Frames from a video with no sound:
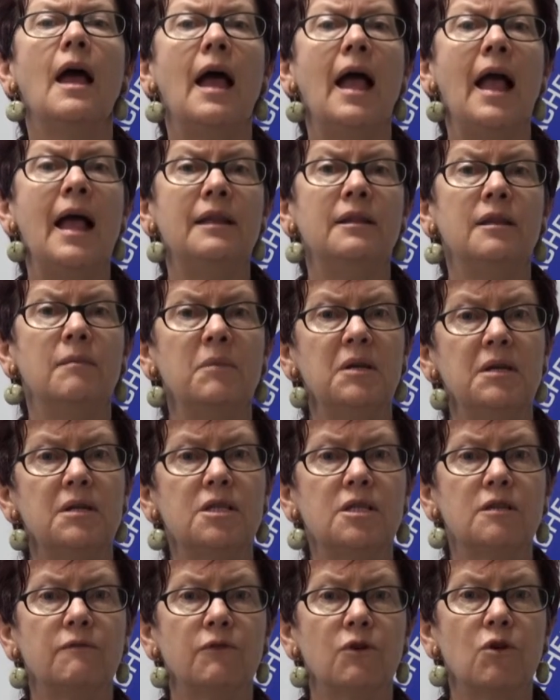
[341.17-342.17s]
and the
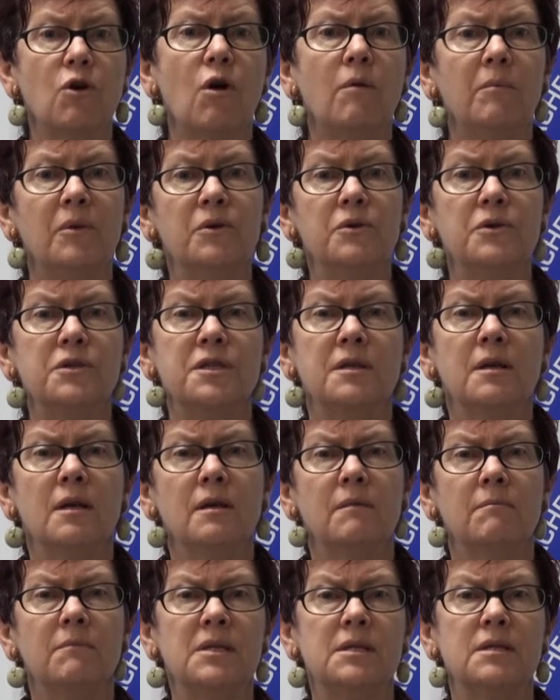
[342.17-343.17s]
Minister for Commerce,
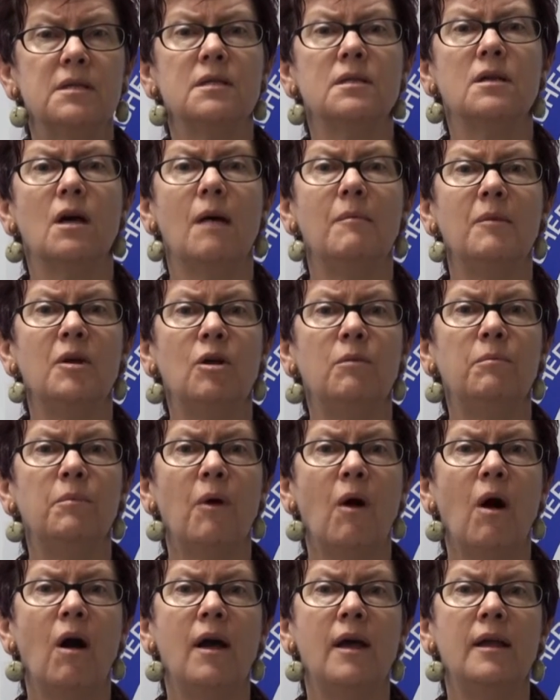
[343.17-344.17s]
Mr Simon
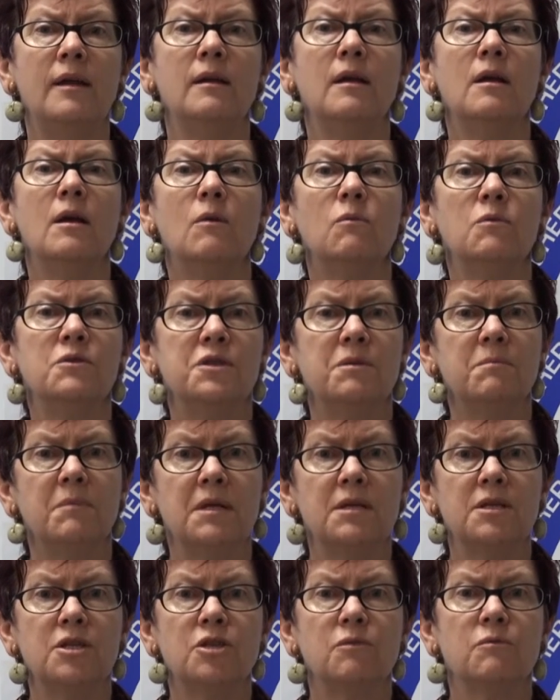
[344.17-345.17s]
O'Brien, was the
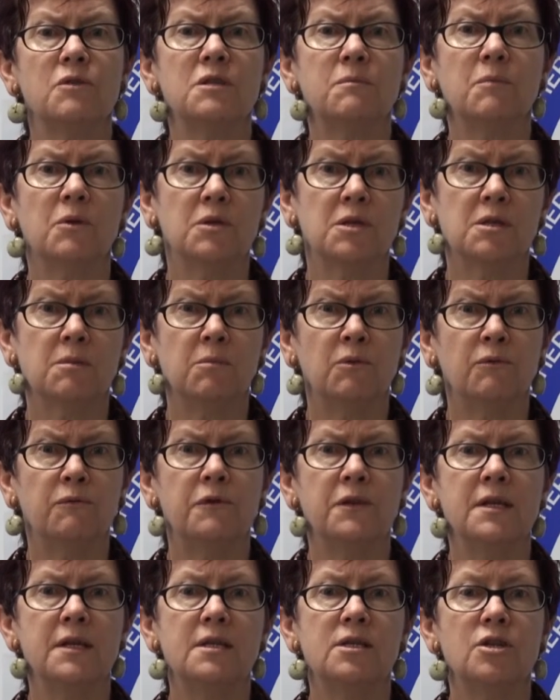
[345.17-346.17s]
Minister responsible
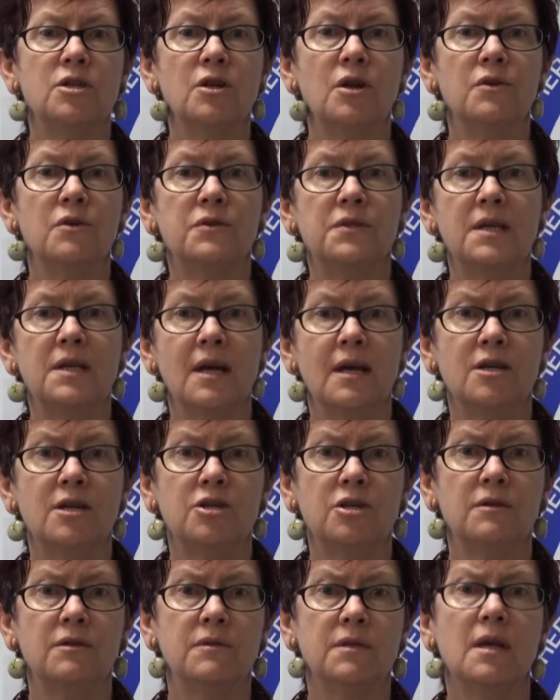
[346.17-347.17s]
for these
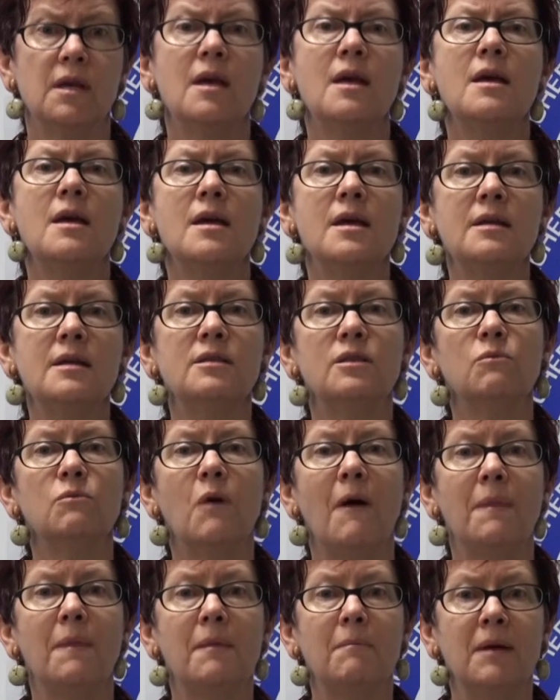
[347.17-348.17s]
negotiations. He's the
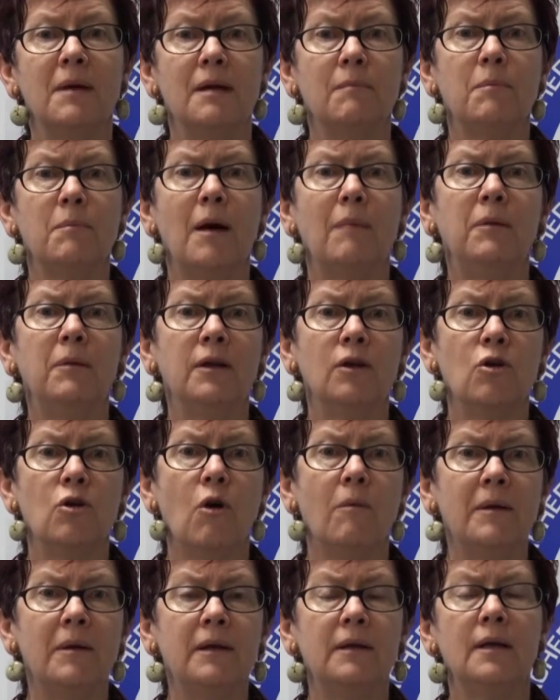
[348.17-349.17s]
one that made public
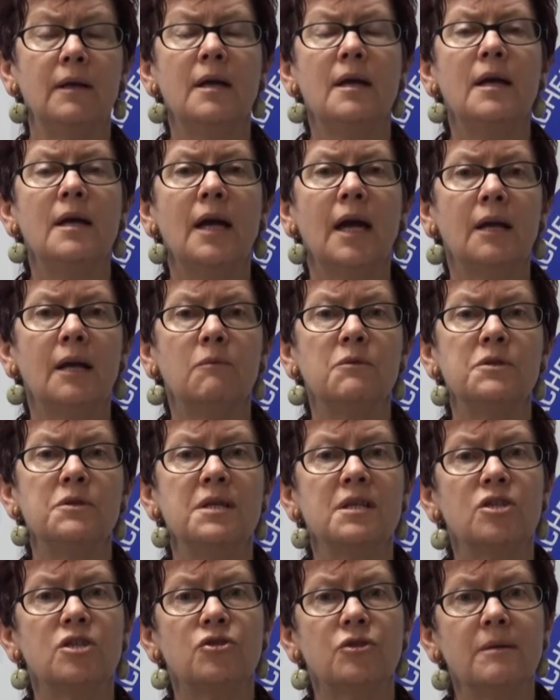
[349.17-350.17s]
comment, and it was
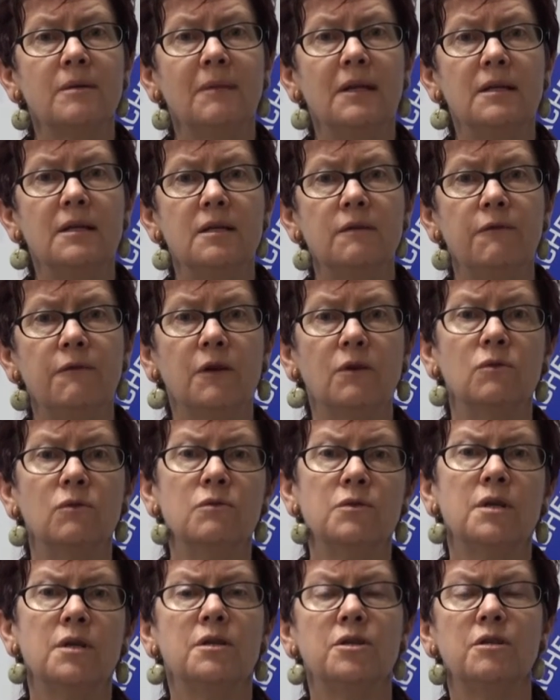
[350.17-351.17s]
extremely
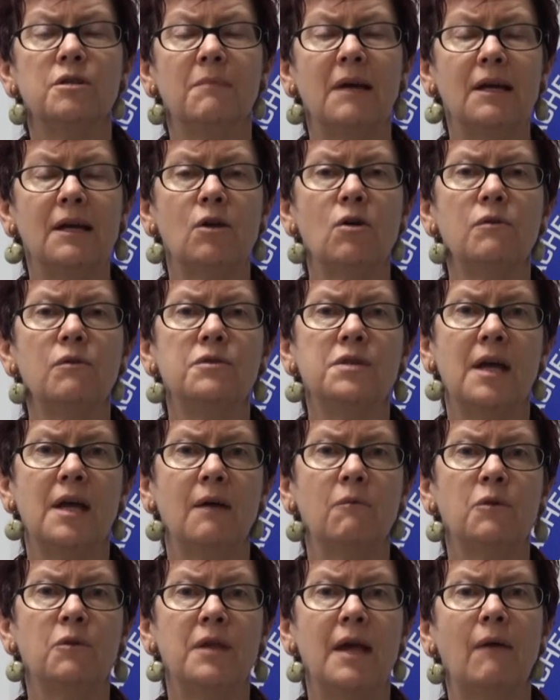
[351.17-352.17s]
difficult to make
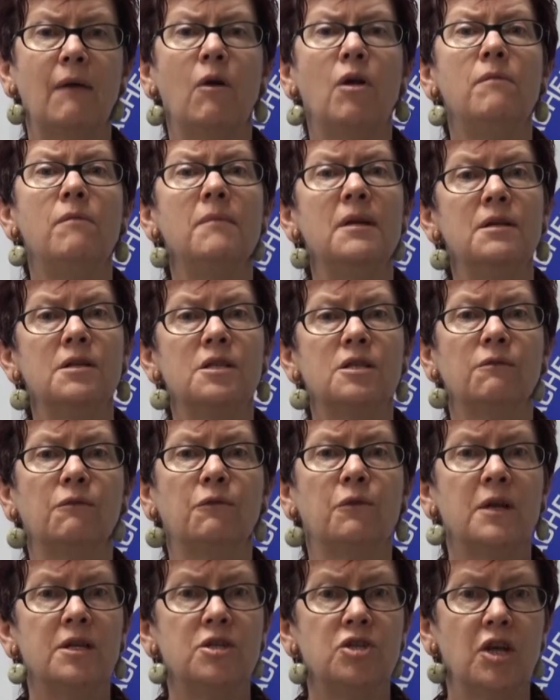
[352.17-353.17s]
contact with our own Minister
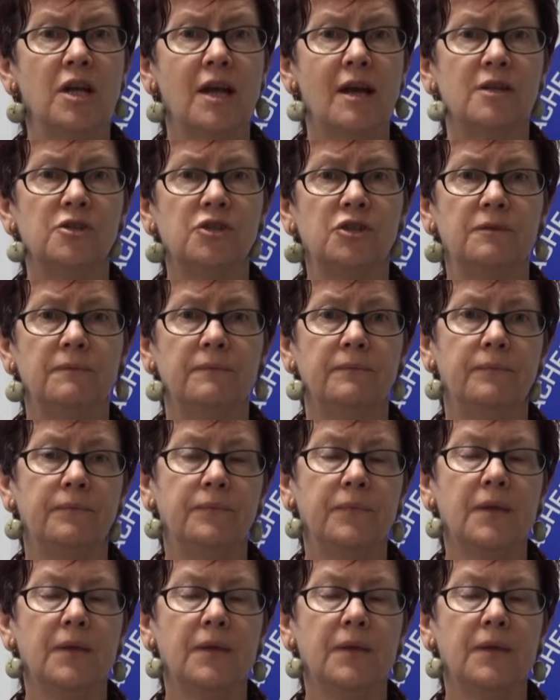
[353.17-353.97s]
for Education.